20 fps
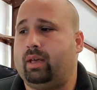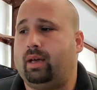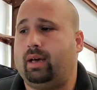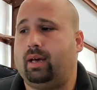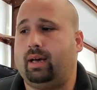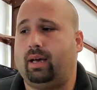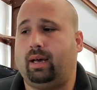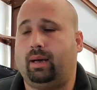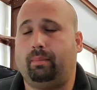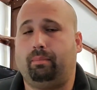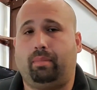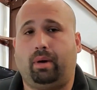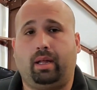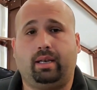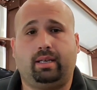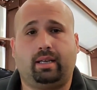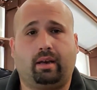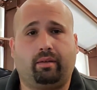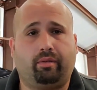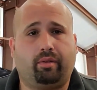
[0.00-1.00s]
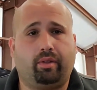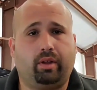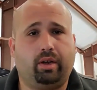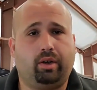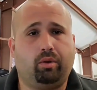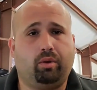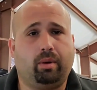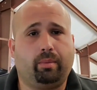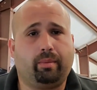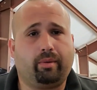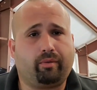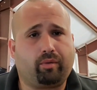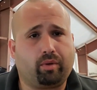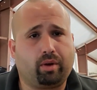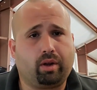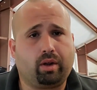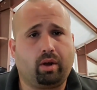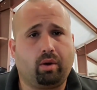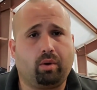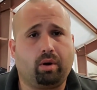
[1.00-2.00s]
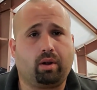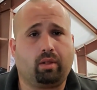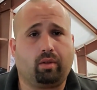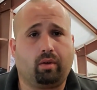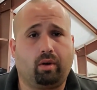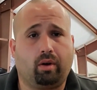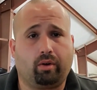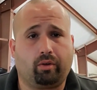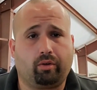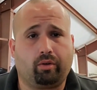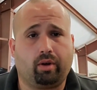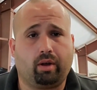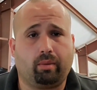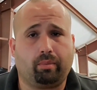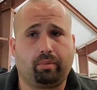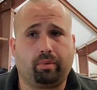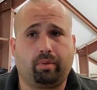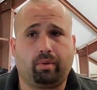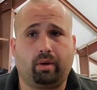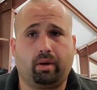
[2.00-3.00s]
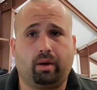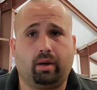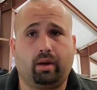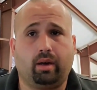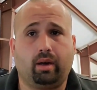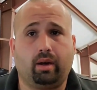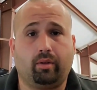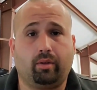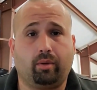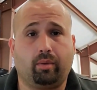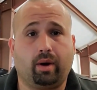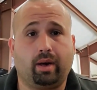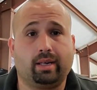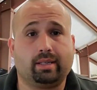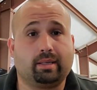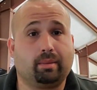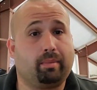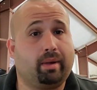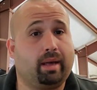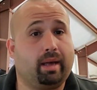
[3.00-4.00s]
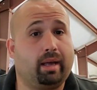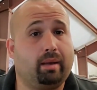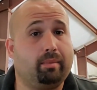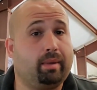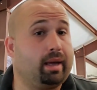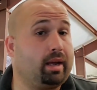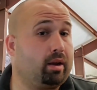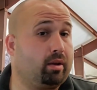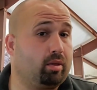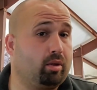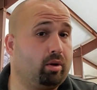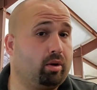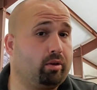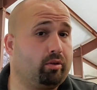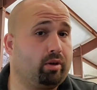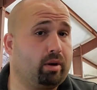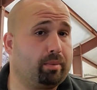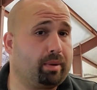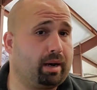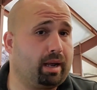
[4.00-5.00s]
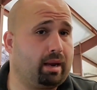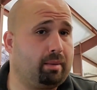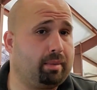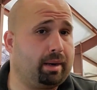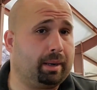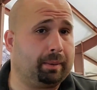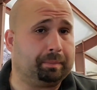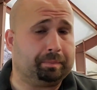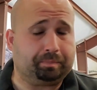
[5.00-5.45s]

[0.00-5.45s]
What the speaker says: But definitely do it before you go on a long trip. Otherwise, it may make your long trip a nightmare.